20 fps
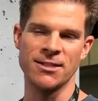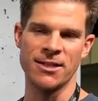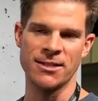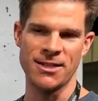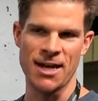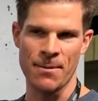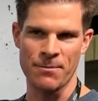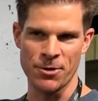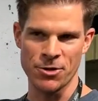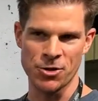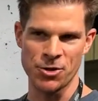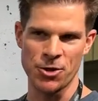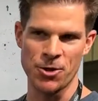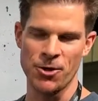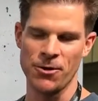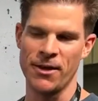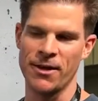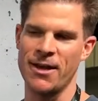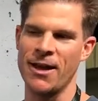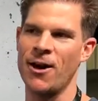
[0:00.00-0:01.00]
the
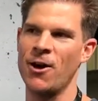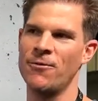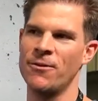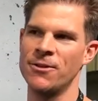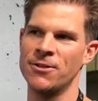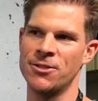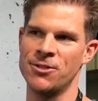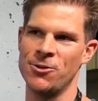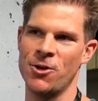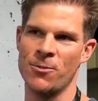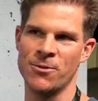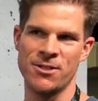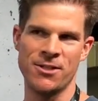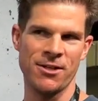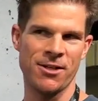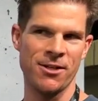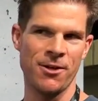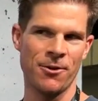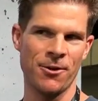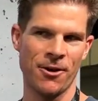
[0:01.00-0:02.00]
temperature, the Kelvin to a
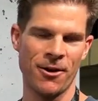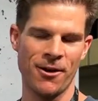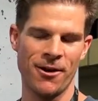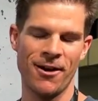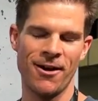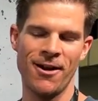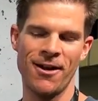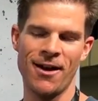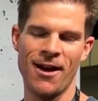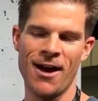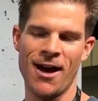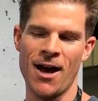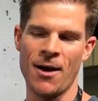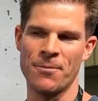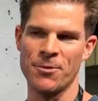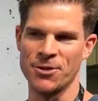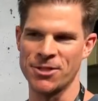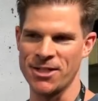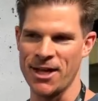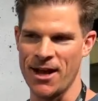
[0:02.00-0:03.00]
particular uh,
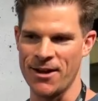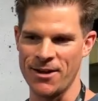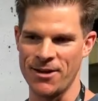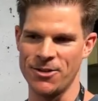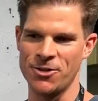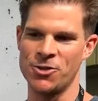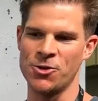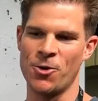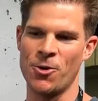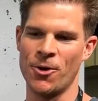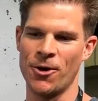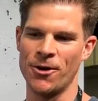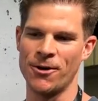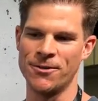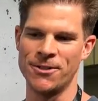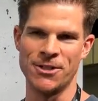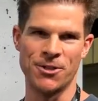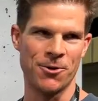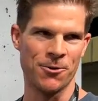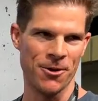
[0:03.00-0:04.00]
percentage or
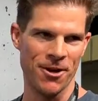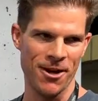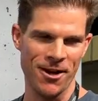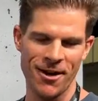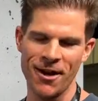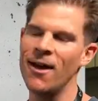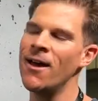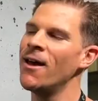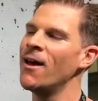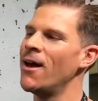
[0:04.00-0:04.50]
degree,